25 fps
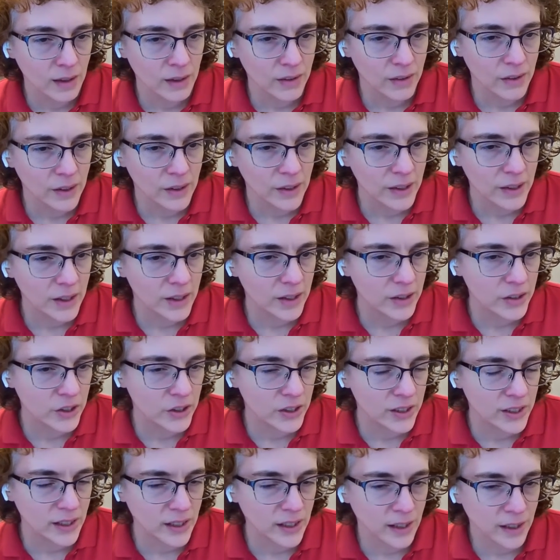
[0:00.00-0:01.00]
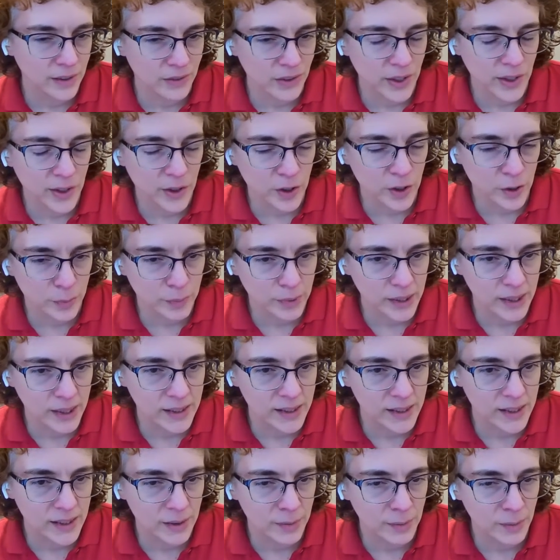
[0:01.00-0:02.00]
They're just covering their
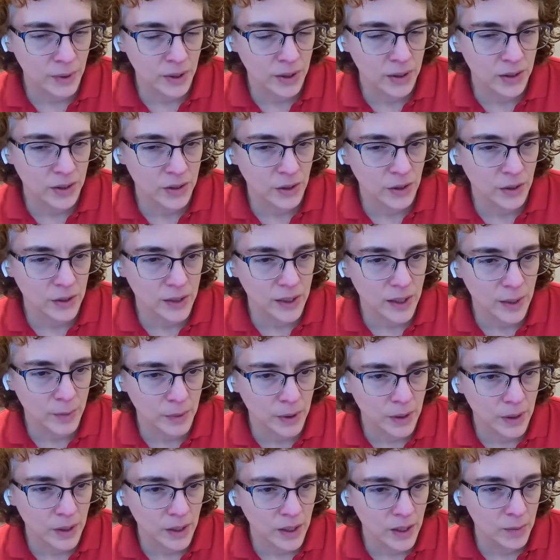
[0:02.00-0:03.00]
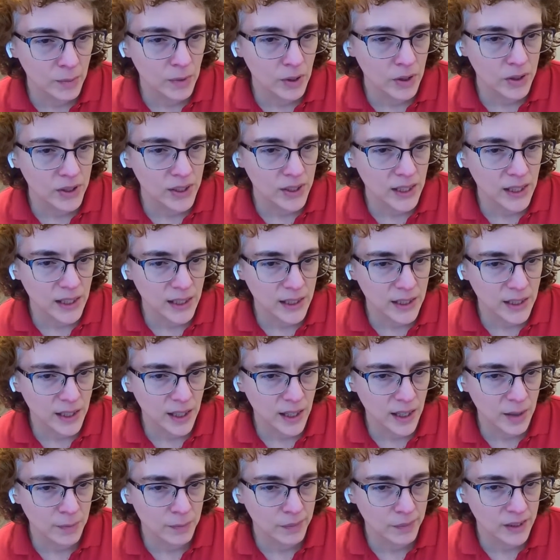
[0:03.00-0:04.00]
butts, Burton told him. Most of the
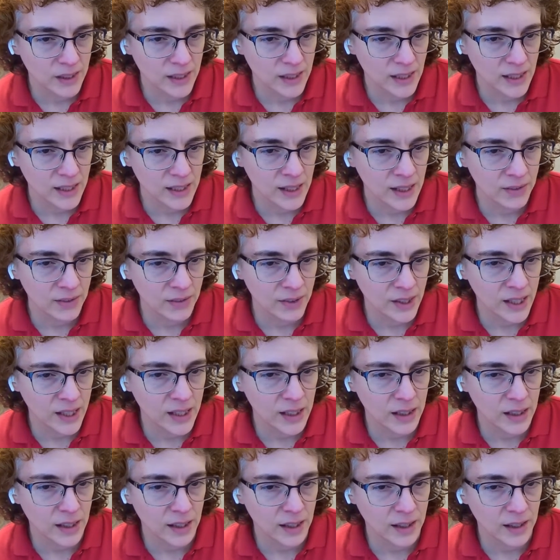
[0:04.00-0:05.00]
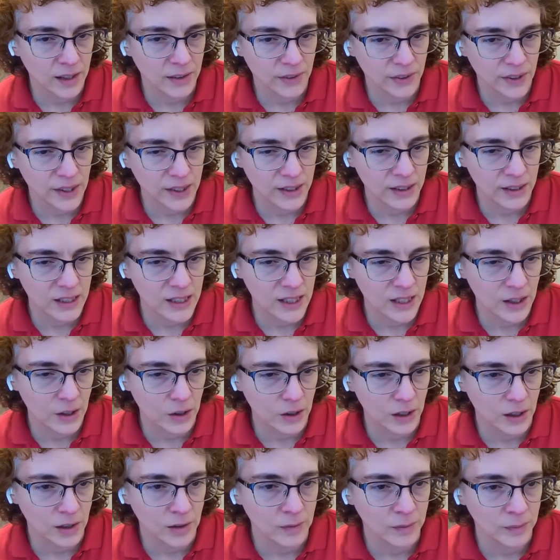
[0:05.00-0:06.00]
time, it doesn't have any negative effect at
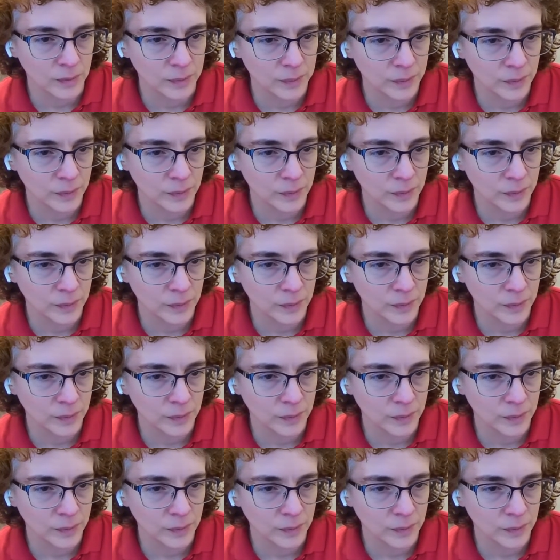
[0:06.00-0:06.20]
all.